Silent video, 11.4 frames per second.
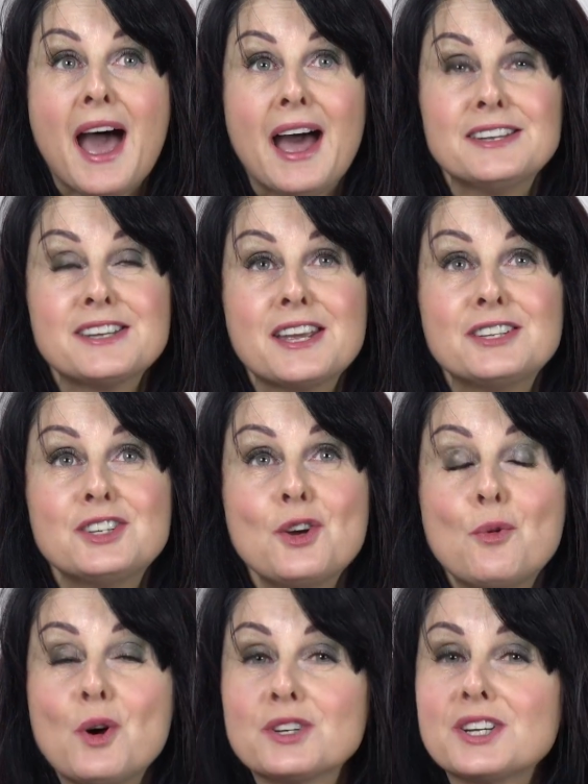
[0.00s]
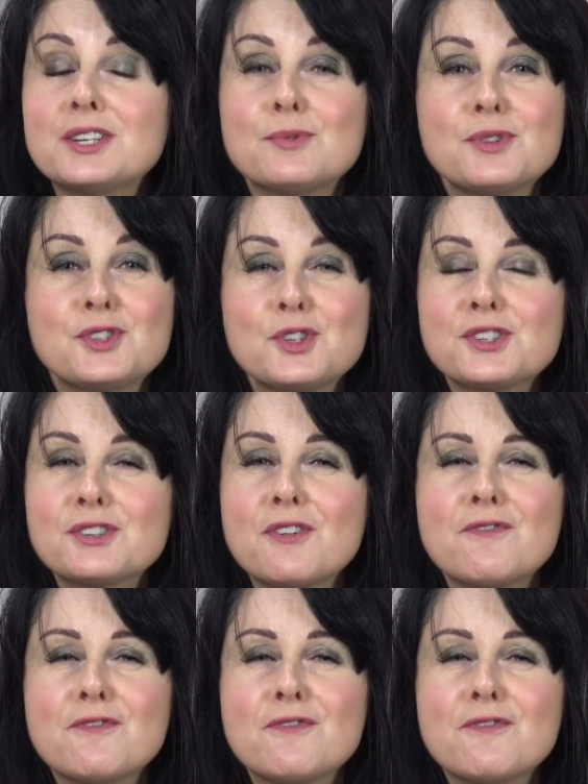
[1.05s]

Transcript: And do you know what? It was just